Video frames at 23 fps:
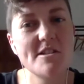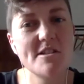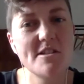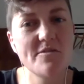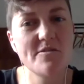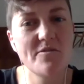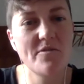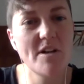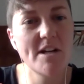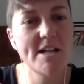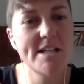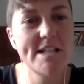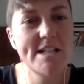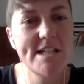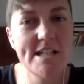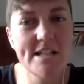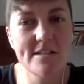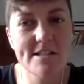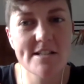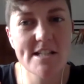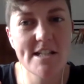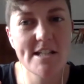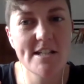define
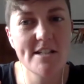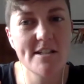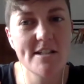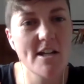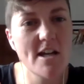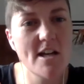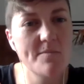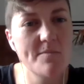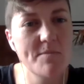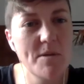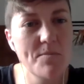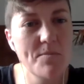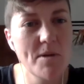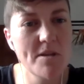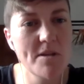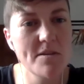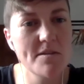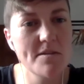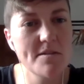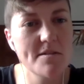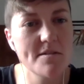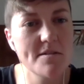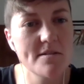ELT in the coming
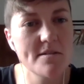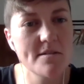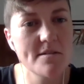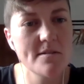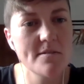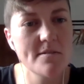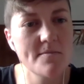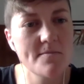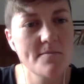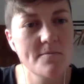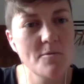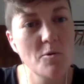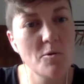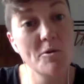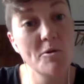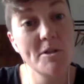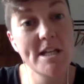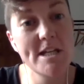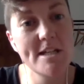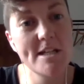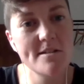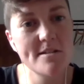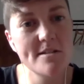months or
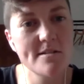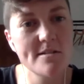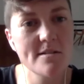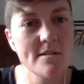years?